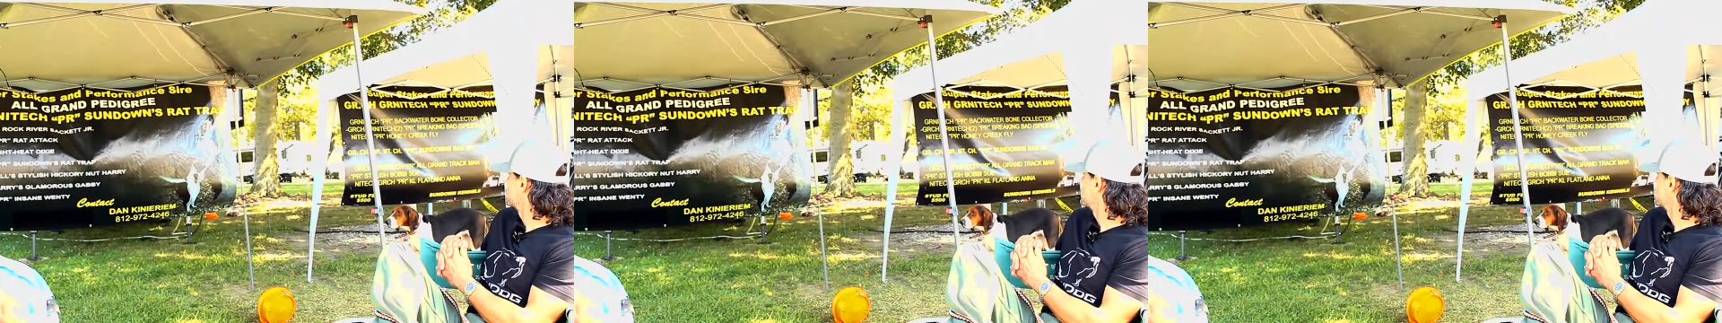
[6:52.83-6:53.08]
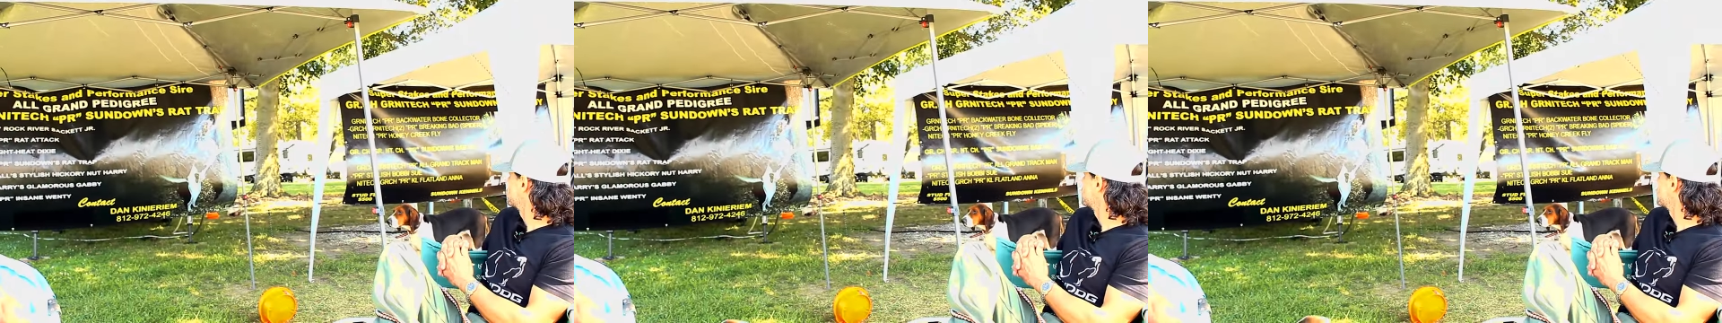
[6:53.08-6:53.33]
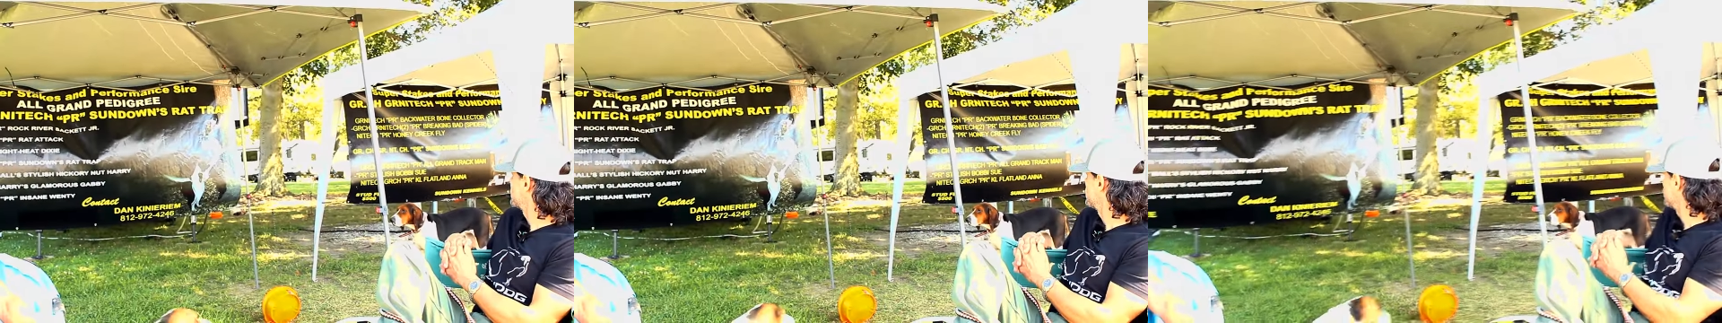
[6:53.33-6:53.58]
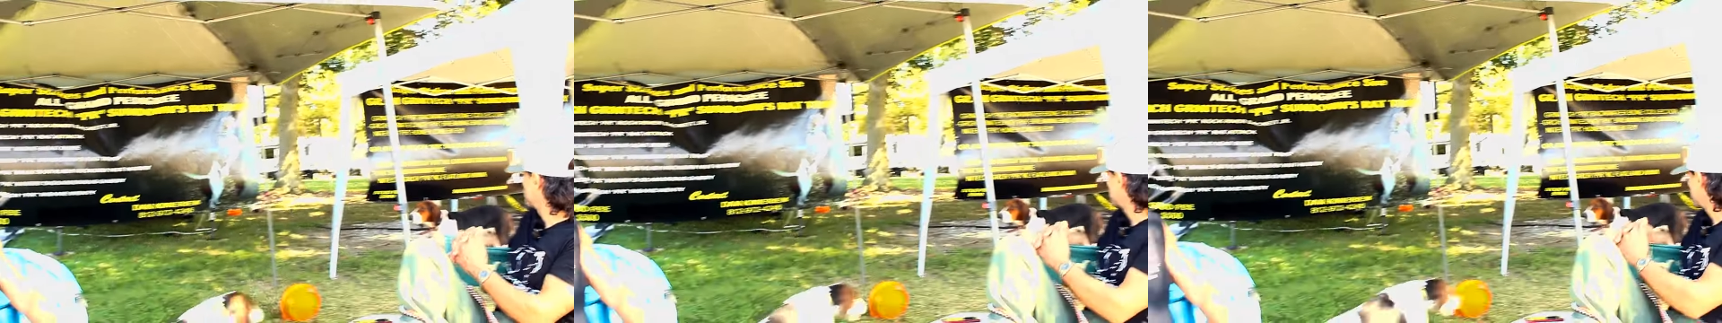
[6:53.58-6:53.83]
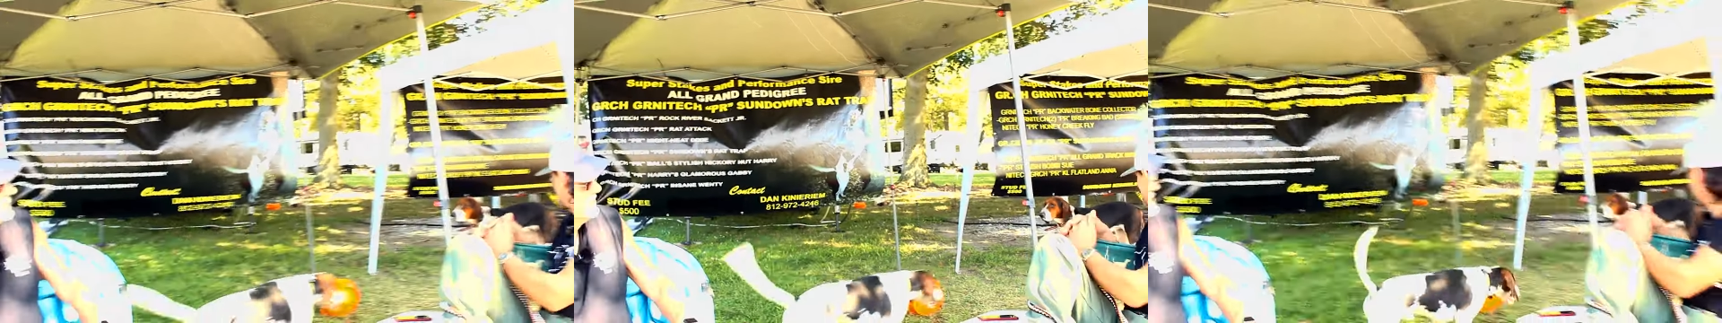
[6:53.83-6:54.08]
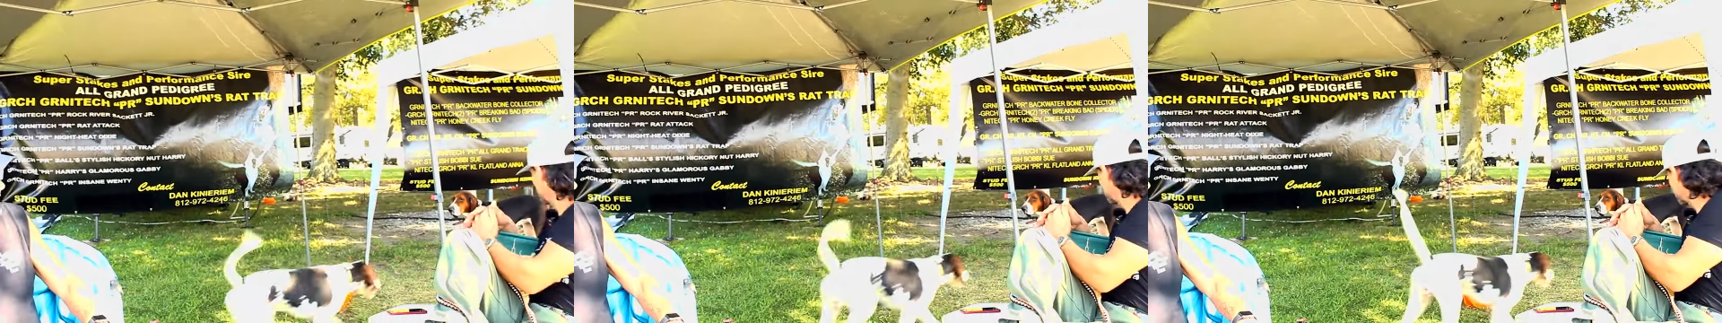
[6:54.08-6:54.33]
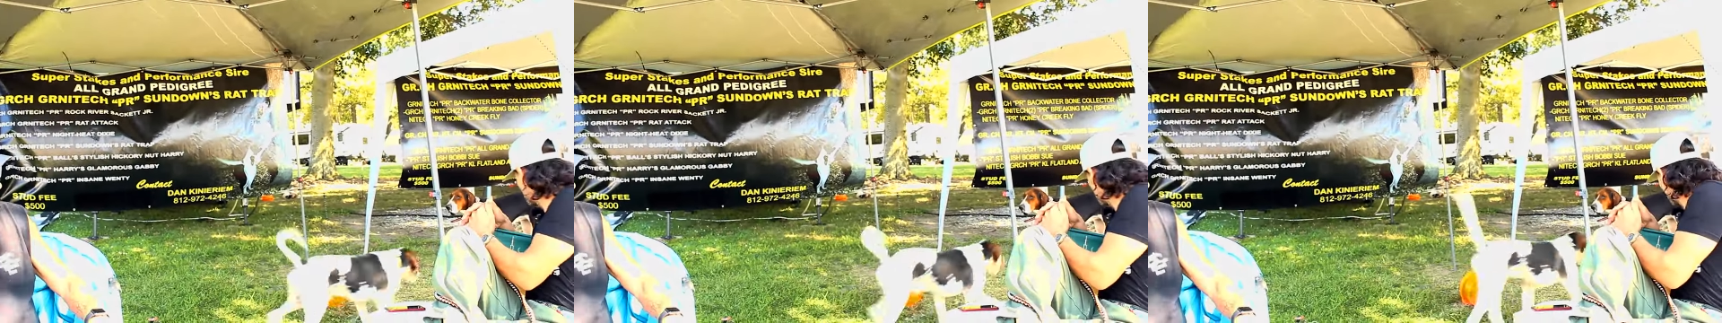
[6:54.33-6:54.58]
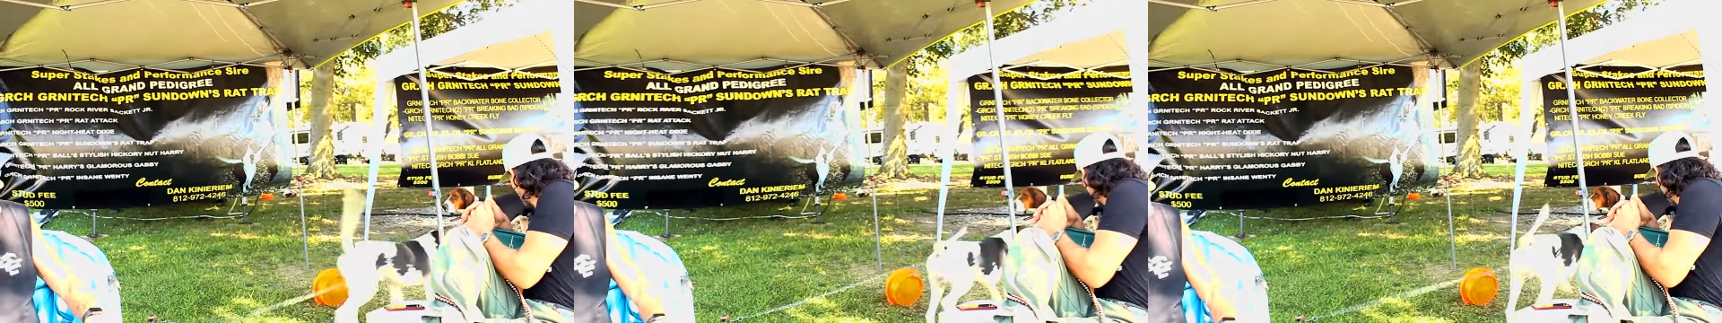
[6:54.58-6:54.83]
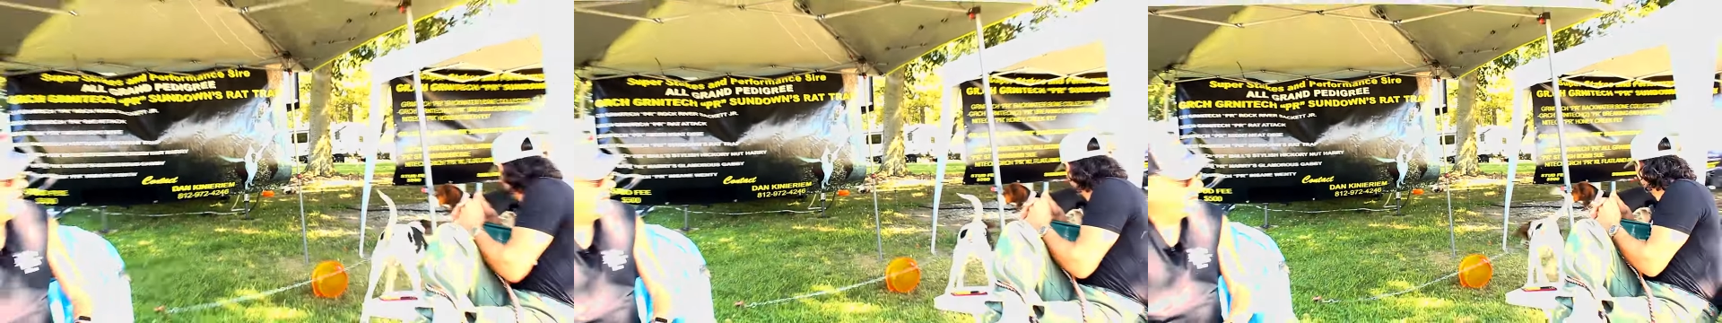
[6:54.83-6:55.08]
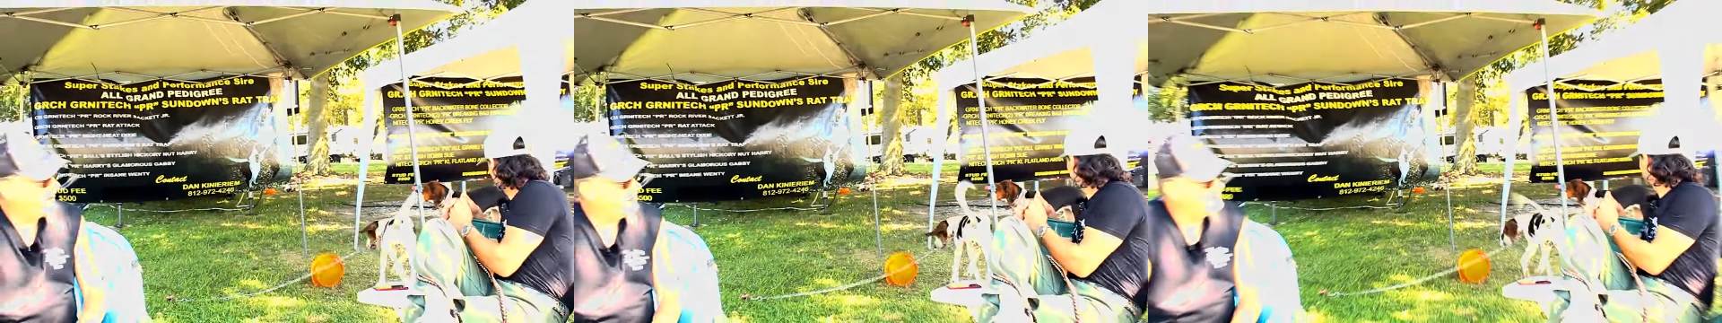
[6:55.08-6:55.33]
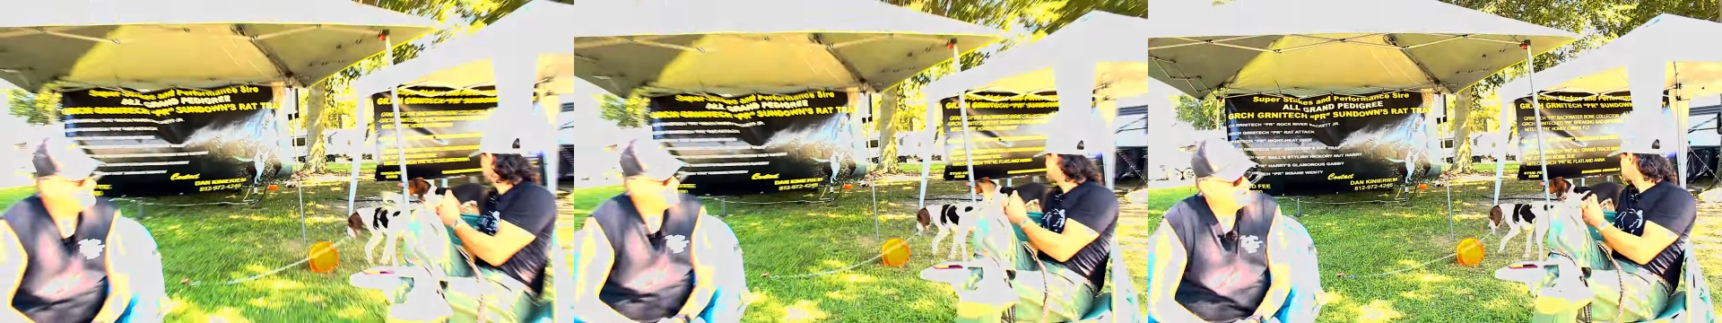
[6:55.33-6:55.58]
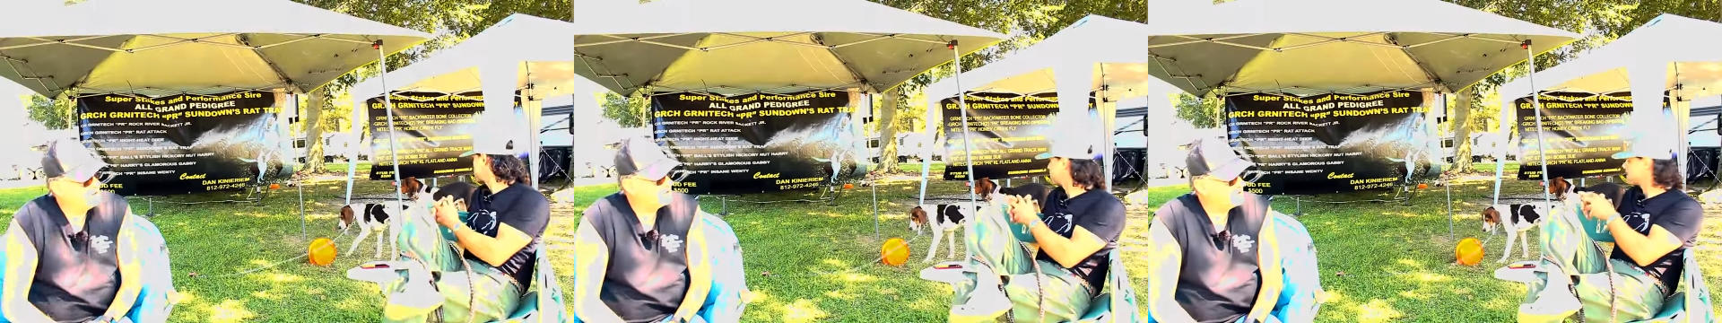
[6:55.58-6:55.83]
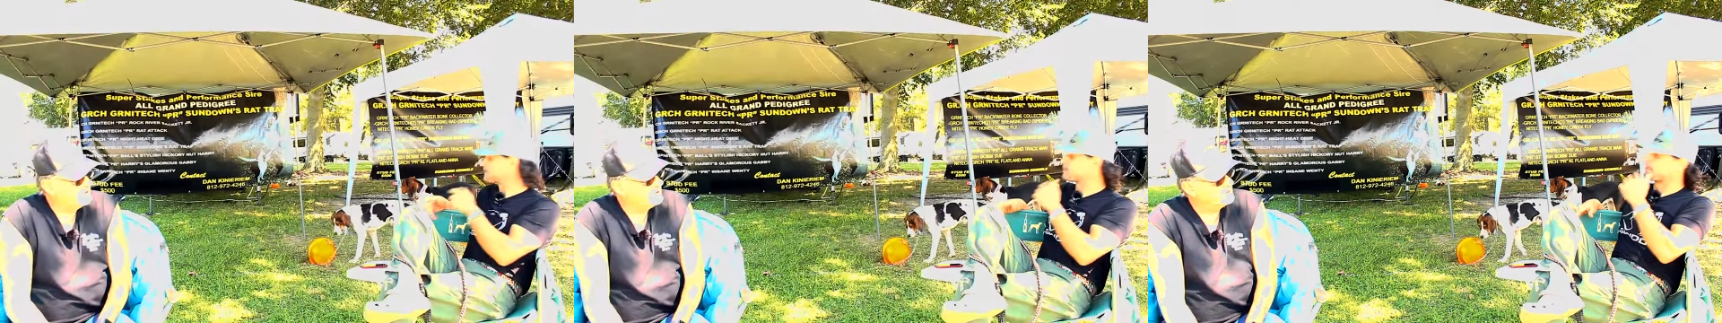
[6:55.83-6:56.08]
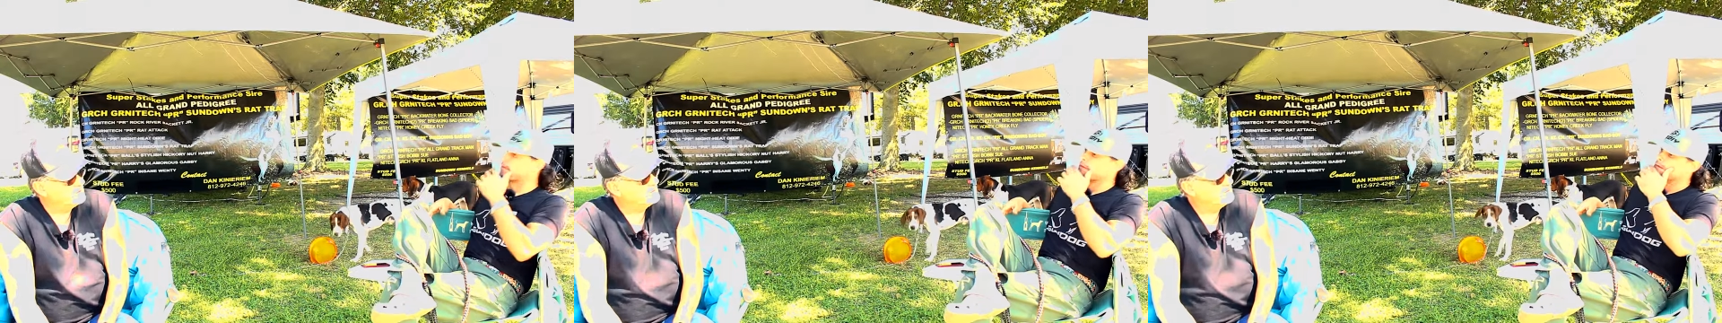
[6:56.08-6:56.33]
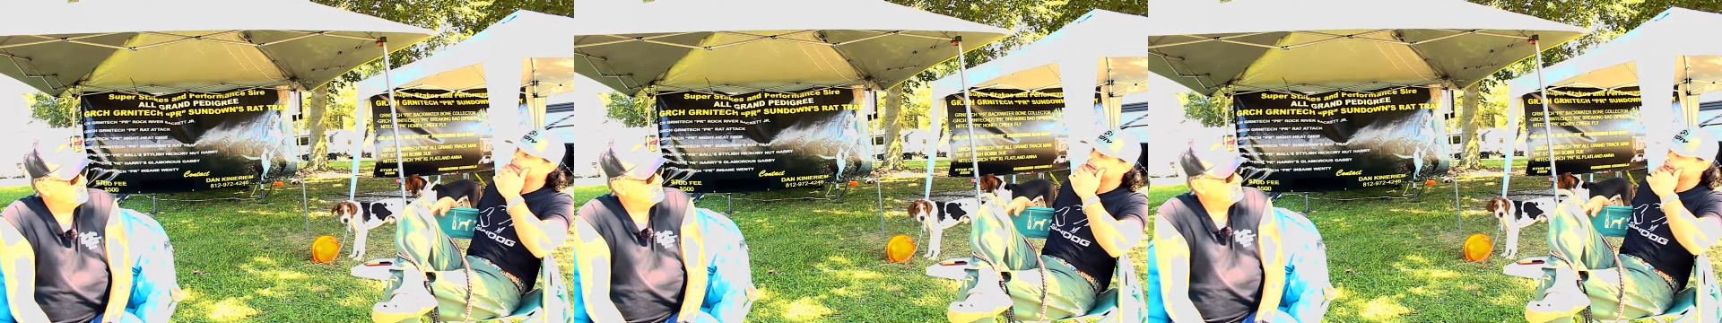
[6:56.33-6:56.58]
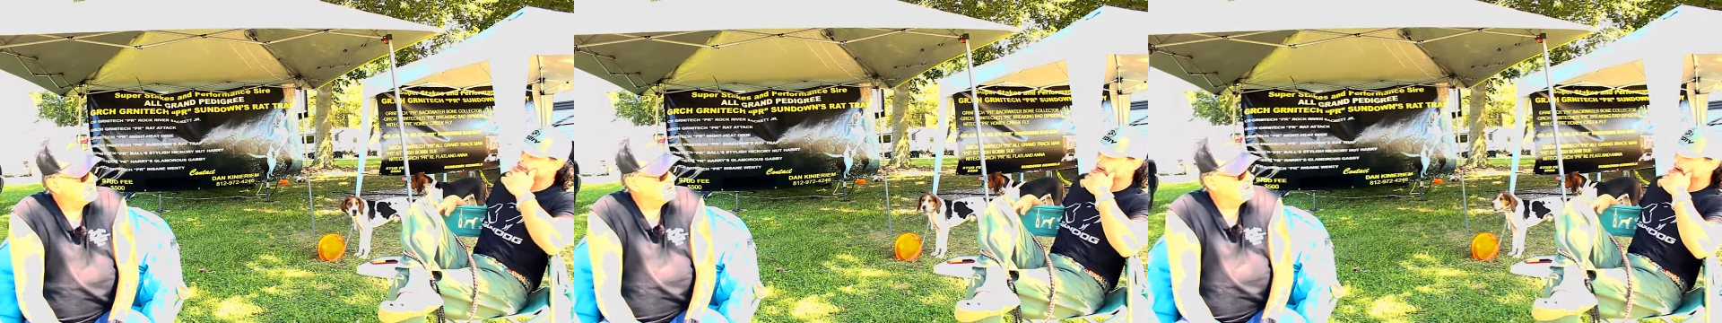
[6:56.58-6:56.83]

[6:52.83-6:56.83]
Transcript: [unreadable: no face in view]